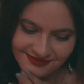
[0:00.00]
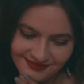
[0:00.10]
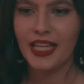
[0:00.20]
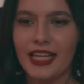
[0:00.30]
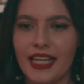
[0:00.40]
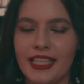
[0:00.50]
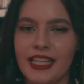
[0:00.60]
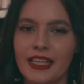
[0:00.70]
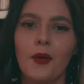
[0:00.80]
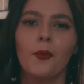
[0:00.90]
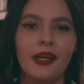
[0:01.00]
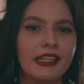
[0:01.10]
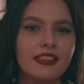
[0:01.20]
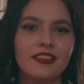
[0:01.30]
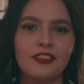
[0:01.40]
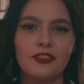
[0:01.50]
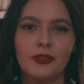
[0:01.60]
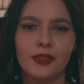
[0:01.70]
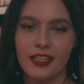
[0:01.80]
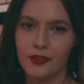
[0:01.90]
And I cannot wait
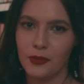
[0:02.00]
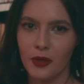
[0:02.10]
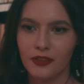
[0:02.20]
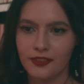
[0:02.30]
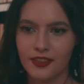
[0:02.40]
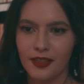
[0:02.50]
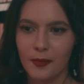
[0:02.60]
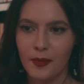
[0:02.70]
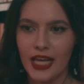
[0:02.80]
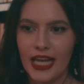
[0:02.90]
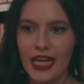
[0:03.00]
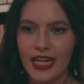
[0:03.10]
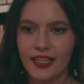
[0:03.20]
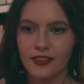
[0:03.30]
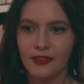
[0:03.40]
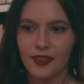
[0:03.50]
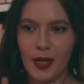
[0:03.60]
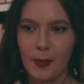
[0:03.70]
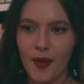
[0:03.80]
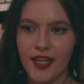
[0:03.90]
to get to all of them and to
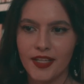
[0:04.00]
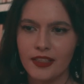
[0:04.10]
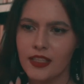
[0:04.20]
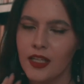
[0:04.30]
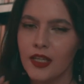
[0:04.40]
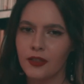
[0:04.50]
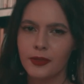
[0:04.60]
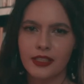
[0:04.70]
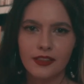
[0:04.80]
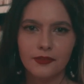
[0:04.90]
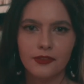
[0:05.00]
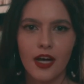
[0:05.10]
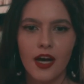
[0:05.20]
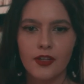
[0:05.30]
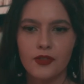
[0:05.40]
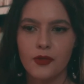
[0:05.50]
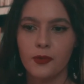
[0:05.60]
like make reading vlogs or